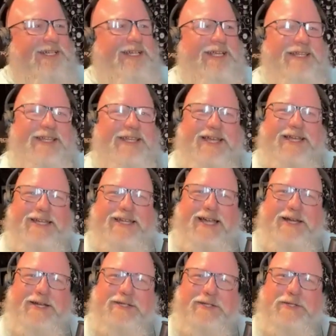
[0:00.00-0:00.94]
any of that
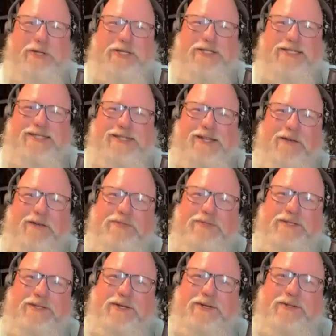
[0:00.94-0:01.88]
kind of good stuff.
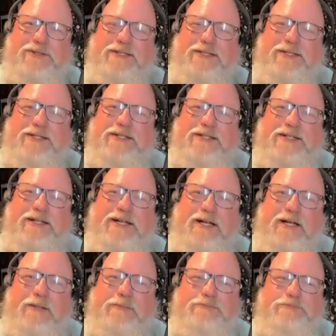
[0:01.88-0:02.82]
So,
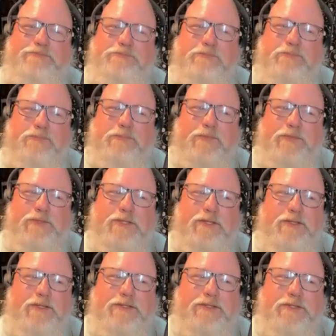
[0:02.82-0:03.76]

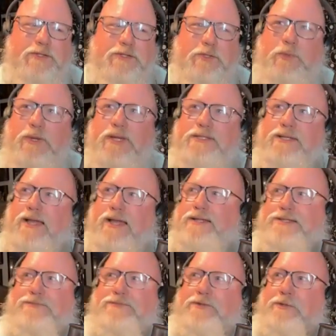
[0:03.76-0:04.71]
so the gray
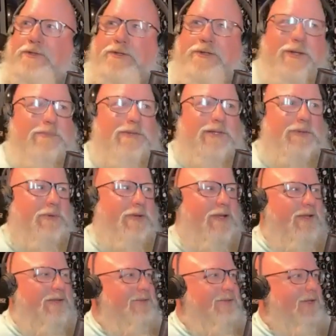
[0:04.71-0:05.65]
skies have cleared up in a
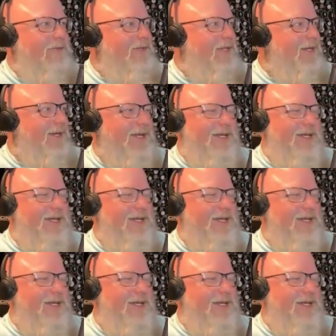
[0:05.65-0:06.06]
way, have they